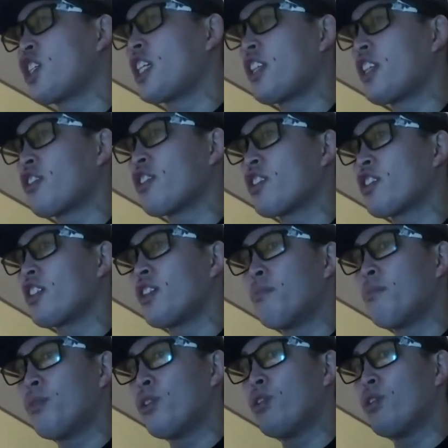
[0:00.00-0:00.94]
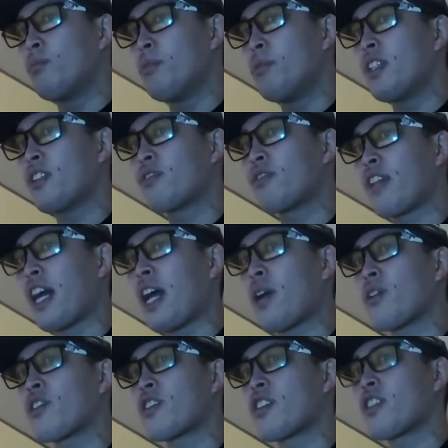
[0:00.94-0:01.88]
energy to move these
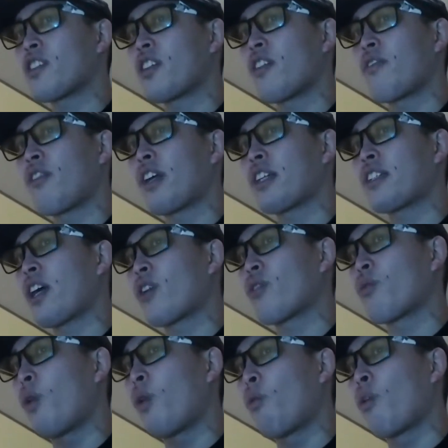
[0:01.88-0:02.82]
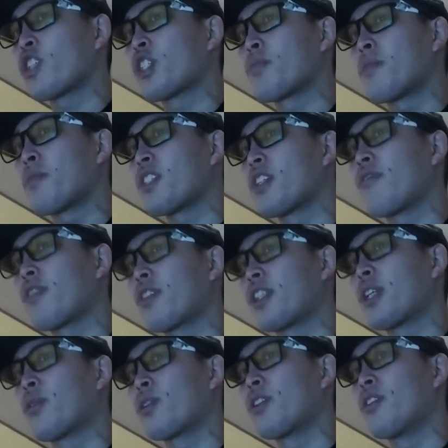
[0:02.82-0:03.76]
flowers and stuff like that, or what
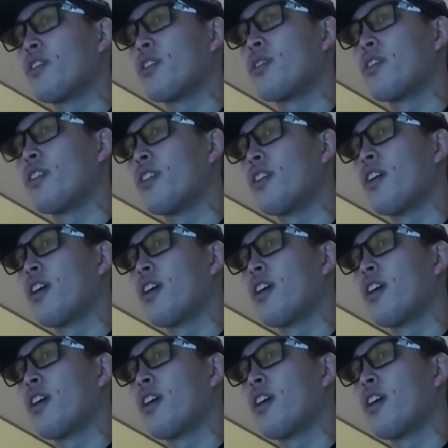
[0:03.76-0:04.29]
specifically were you doing?